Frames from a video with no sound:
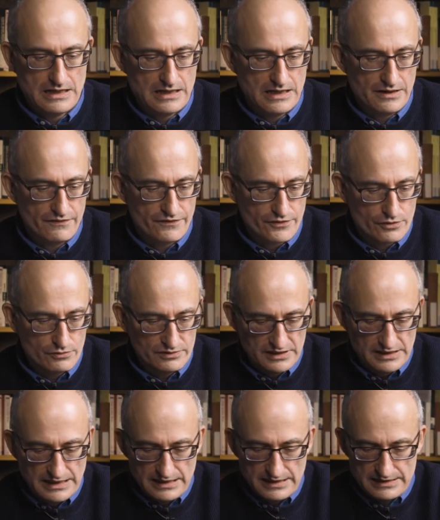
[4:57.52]
I throw
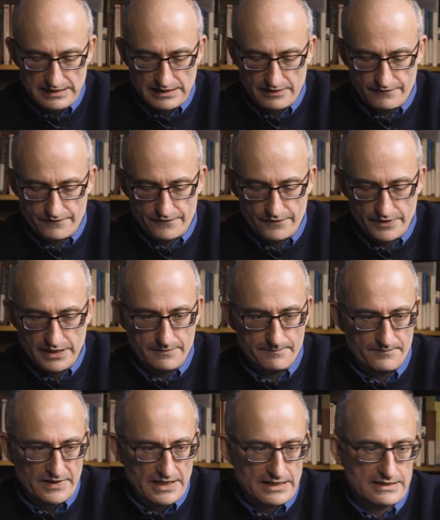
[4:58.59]
the dice, I have 3,
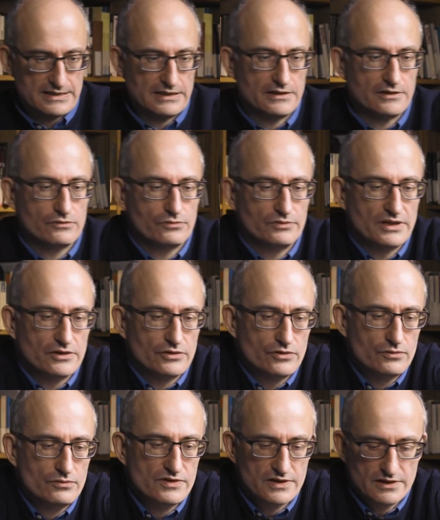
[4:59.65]
I send it to the
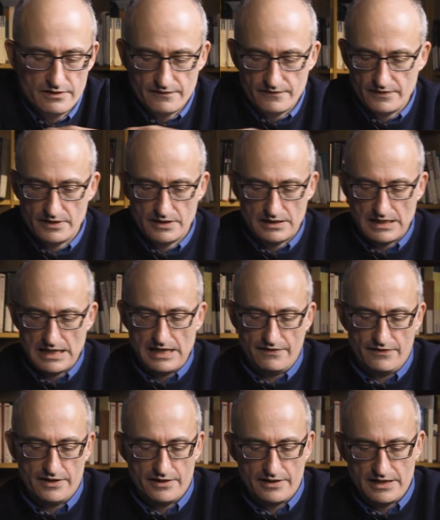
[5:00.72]
new server, and the